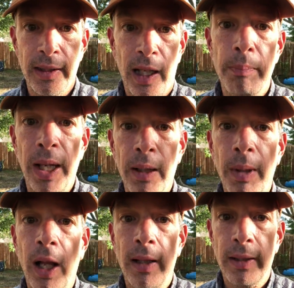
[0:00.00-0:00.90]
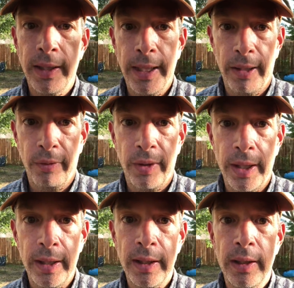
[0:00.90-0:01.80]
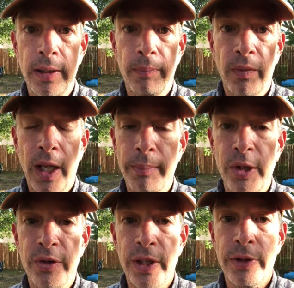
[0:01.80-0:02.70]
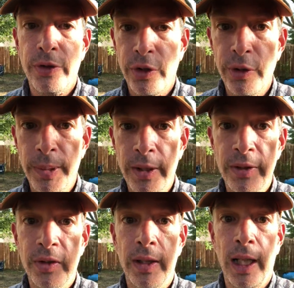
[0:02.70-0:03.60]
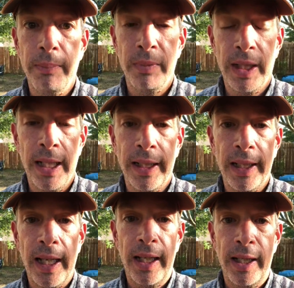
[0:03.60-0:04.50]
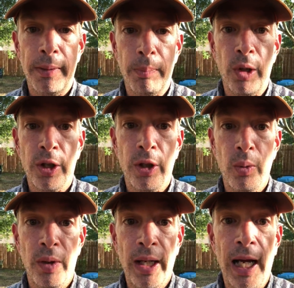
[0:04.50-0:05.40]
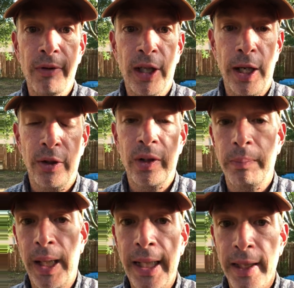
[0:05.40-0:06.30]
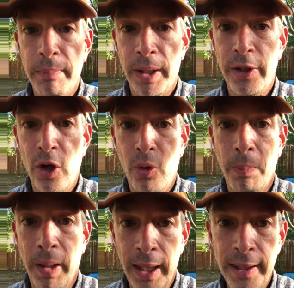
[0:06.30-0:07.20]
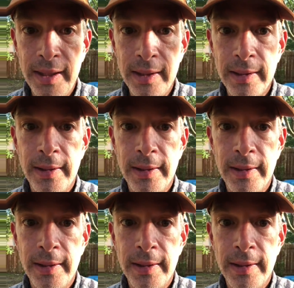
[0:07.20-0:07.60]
I'm metabolically healthy. I'm using tubers. I'm getting a burger with avocado and bacon, but no bun.